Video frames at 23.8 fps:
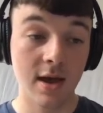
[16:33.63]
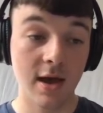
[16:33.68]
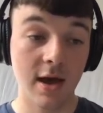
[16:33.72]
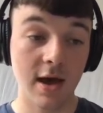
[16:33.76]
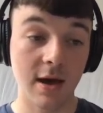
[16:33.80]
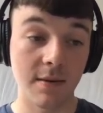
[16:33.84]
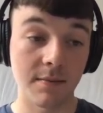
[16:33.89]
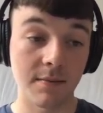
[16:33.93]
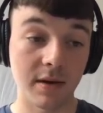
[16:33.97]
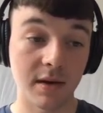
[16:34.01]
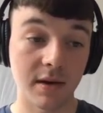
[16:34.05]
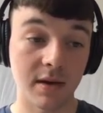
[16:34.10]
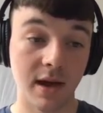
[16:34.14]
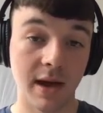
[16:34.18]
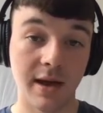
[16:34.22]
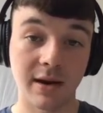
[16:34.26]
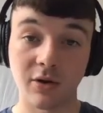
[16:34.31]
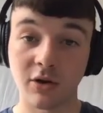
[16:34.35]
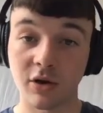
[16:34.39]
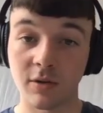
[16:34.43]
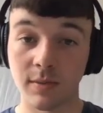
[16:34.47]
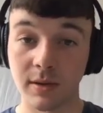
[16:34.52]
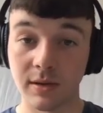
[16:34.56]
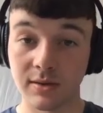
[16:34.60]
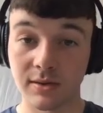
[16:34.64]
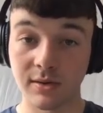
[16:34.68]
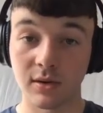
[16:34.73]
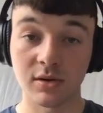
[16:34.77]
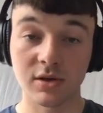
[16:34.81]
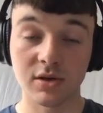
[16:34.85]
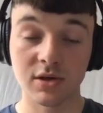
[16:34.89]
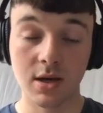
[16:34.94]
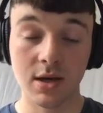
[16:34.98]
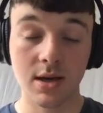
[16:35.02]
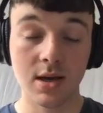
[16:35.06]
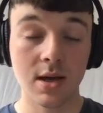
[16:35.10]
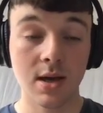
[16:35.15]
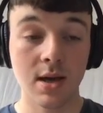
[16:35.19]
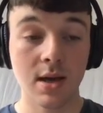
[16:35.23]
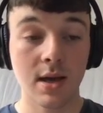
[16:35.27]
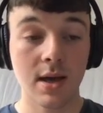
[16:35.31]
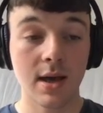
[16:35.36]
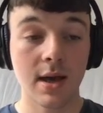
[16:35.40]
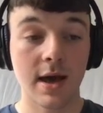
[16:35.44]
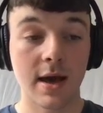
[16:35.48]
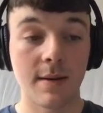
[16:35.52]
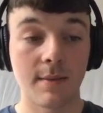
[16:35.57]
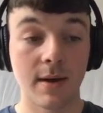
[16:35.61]
It can look a bit dodgy,
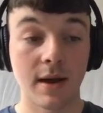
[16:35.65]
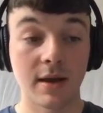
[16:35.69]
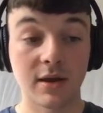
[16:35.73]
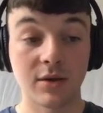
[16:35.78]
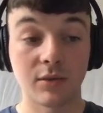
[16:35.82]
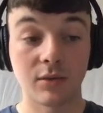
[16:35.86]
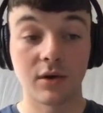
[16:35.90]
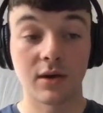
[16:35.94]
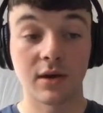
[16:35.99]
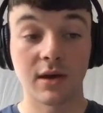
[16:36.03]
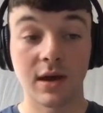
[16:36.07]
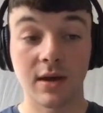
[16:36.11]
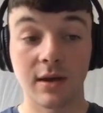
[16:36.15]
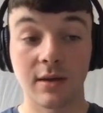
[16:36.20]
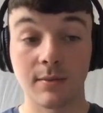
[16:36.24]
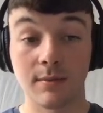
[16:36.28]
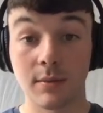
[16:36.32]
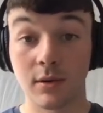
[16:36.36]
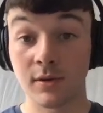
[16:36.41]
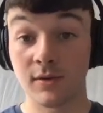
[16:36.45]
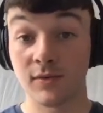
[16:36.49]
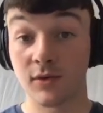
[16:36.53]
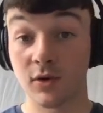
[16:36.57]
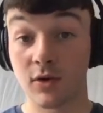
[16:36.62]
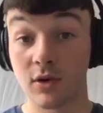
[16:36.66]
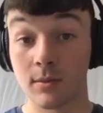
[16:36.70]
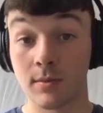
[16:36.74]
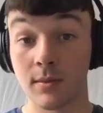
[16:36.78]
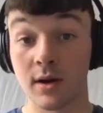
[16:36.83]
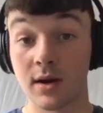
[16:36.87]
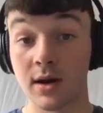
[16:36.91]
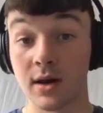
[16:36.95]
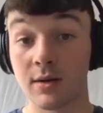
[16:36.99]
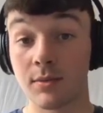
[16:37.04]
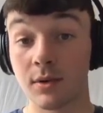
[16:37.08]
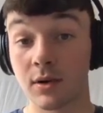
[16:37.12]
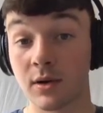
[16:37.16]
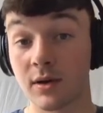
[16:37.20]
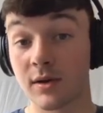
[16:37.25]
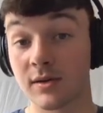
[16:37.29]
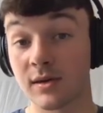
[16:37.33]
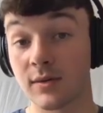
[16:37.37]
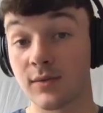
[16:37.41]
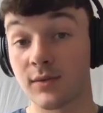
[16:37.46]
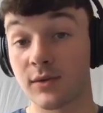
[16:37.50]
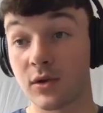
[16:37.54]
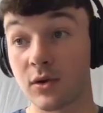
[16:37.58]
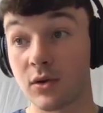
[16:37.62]
and you want to get the most for your money,
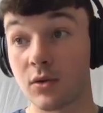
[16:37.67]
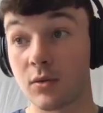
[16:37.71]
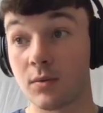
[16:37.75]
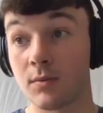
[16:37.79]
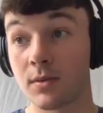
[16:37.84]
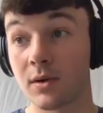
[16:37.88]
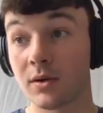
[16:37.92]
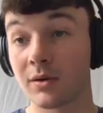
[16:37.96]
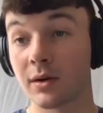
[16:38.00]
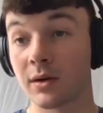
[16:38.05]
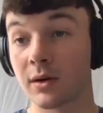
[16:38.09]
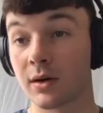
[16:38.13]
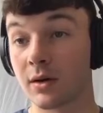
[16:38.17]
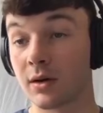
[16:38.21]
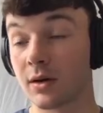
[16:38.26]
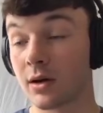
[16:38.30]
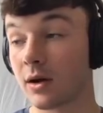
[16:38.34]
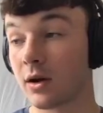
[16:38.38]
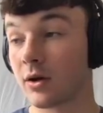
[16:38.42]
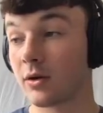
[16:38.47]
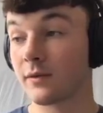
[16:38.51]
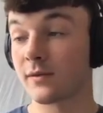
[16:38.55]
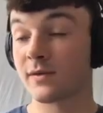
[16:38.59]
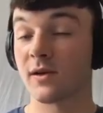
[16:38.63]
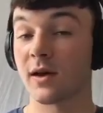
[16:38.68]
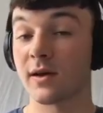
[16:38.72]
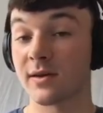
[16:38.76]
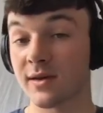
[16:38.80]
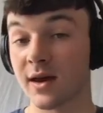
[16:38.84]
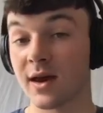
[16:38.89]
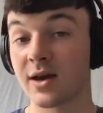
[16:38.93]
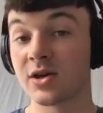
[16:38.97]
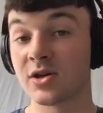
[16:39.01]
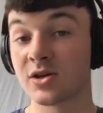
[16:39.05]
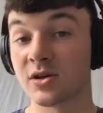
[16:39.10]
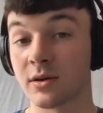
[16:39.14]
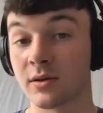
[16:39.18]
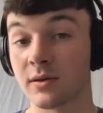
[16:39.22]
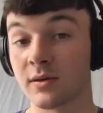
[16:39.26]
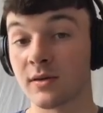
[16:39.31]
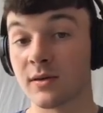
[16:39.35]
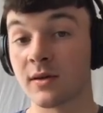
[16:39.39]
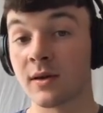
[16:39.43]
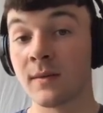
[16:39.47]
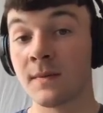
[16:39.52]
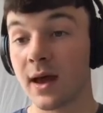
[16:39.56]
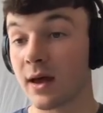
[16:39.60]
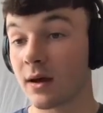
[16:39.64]
because if you build a load of
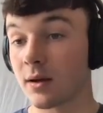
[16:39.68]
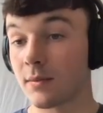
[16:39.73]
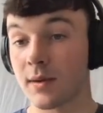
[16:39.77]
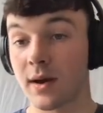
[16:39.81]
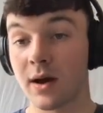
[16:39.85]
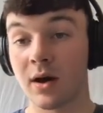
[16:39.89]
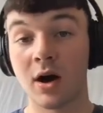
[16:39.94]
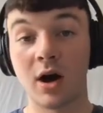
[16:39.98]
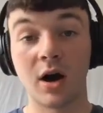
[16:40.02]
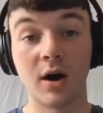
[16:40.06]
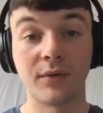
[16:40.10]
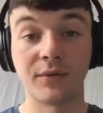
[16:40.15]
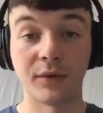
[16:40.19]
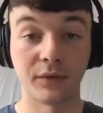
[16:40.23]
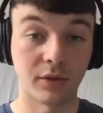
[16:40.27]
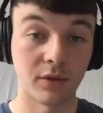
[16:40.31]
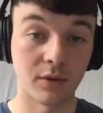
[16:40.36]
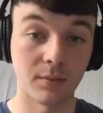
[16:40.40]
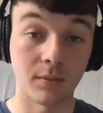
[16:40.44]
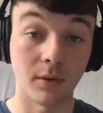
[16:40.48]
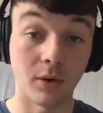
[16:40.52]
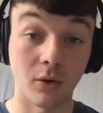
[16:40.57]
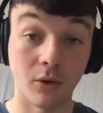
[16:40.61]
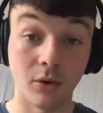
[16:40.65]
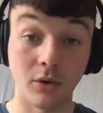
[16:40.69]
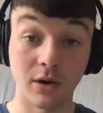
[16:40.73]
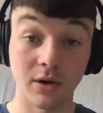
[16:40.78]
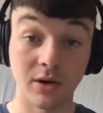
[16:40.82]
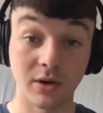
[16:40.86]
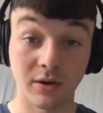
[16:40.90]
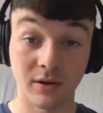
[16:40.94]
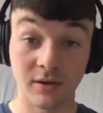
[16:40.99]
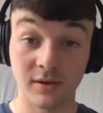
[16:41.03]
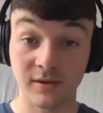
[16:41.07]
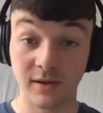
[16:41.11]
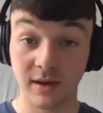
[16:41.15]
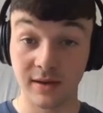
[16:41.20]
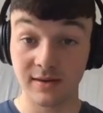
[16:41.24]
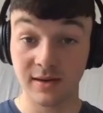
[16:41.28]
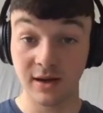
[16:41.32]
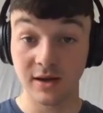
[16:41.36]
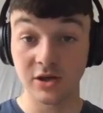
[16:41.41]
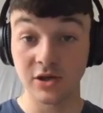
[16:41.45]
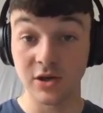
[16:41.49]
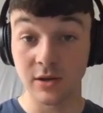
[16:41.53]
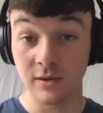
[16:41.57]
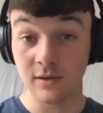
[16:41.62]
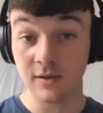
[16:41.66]
citations and about half of them are already on a
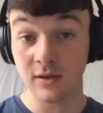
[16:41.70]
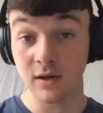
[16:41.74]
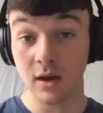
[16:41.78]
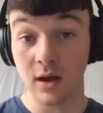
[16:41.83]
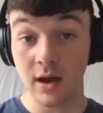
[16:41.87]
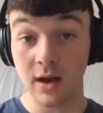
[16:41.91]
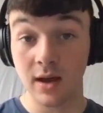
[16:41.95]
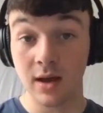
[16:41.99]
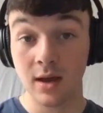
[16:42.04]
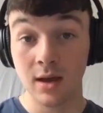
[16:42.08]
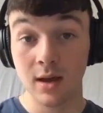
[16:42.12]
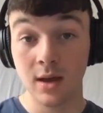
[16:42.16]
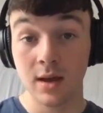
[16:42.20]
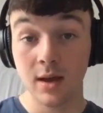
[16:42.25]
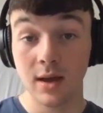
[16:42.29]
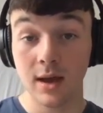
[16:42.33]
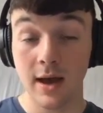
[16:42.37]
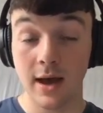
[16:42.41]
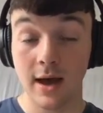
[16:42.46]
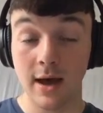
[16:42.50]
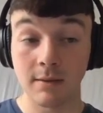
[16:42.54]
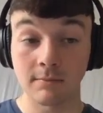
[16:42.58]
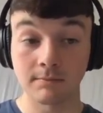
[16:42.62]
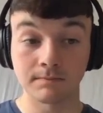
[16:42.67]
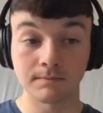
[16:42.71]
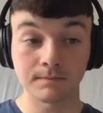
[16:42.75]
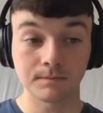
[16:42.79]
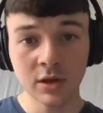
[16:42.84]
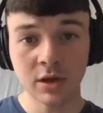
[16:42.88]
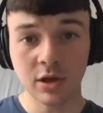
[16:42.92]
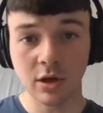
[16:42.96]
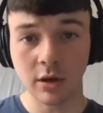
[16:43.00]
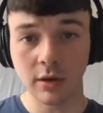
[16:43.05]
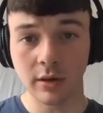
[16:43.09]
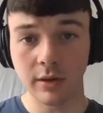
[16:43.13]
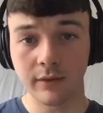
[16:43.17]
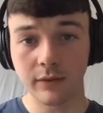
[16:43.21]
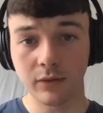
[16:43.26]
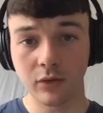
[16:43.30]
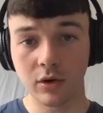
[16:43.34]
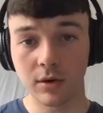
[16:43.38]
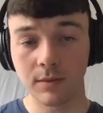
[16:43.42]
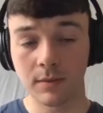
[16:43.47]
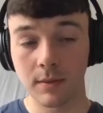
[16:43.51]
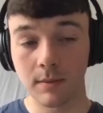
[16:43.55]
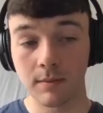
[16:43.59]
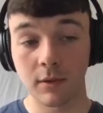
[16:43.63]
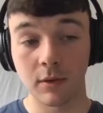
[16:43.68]
citation site, they've
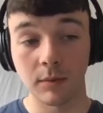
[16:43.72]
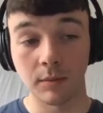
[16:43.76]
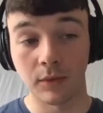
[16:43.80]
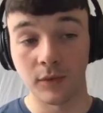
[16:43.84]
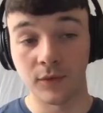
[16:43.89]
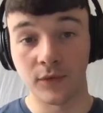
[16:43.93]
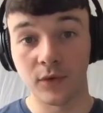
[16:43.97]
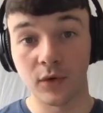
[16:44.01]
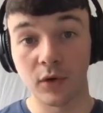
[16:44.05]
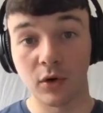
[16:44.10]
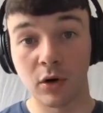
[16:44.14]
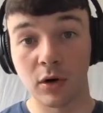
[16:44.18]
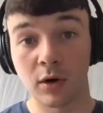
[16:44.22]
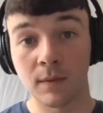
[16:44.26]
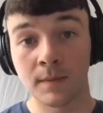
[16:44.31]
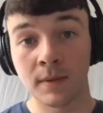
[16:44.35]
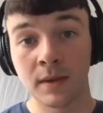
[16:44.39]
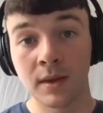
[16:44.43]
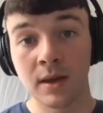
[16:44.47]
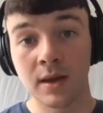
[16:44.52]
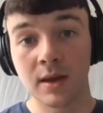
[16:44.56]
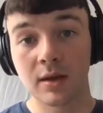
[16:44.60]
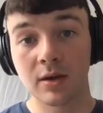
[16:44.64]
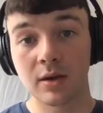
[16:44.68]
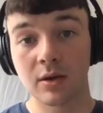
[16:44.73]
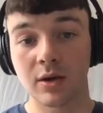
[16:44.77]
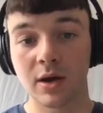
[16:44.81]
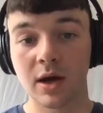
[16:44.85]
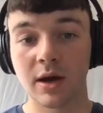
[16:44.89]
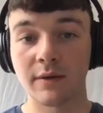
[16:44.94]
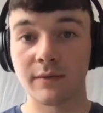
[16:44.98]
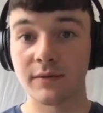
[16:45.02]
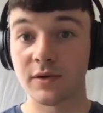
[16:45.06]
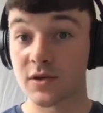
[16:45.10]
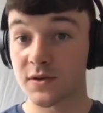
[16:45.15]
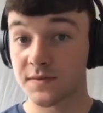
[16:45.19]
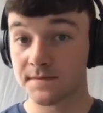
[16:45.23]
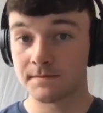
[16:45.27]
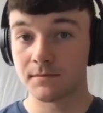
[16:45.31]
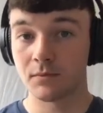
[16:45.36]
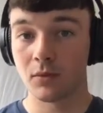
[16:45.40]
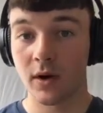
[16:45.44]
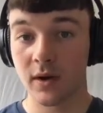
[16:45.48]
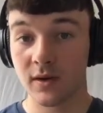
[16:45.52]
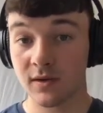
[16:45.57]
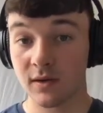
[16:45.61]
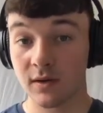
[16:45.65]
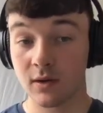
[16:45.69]
already been built before, you're kind of just
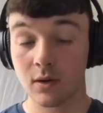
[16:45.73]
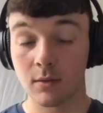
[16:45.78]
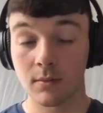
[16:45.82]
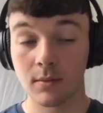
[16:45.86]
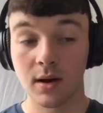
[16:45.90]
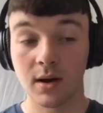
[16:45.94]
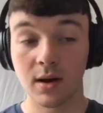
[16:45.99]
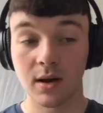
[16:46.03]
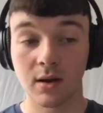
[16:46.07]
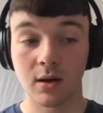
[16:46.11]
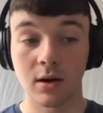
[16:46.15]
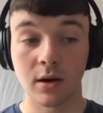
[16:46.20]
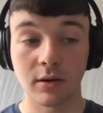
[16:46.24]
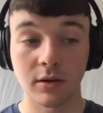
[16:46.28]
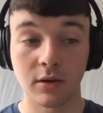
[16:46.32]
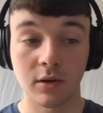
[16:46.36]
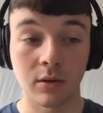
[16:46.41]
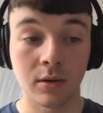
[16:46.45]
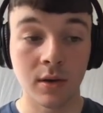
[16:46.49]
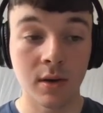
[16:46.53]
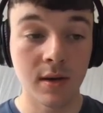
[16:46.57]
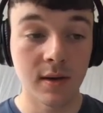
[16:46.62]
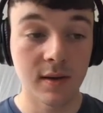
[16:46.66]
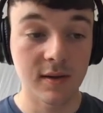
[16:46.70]
wasting your money, aren't you?